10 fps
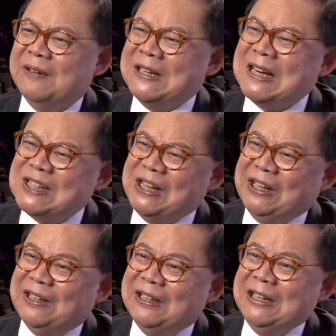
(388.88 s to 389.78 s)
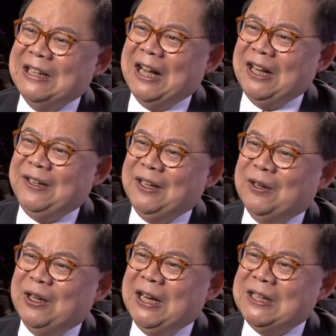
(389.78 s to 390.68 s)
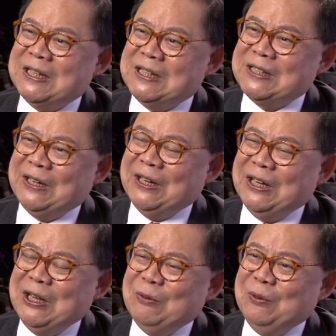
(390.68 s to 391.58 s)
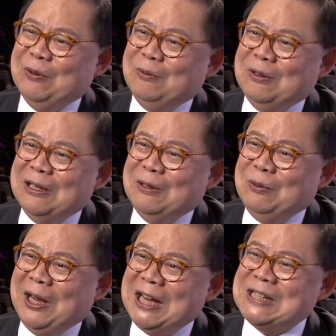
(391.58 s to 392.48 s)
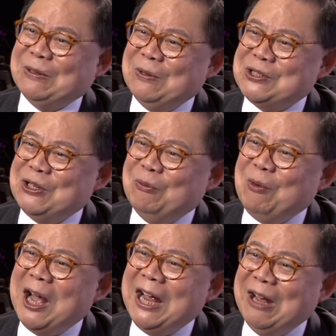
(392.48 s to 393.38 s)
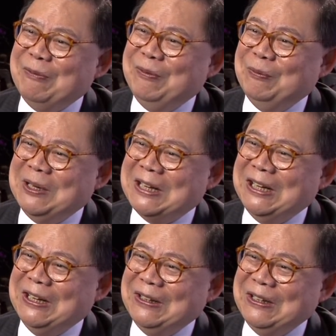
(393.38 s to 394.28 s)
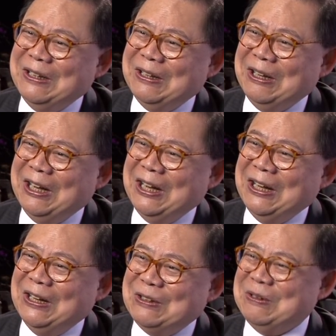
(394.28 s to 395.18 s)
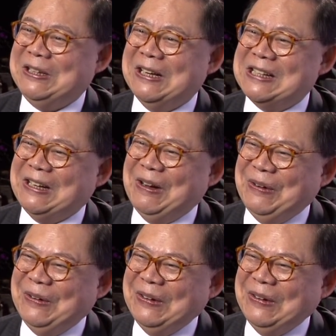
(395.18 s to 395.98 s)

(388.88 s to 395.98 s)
Fantastic. I think it is, we asked the question, why haven't we done it 20 years ago?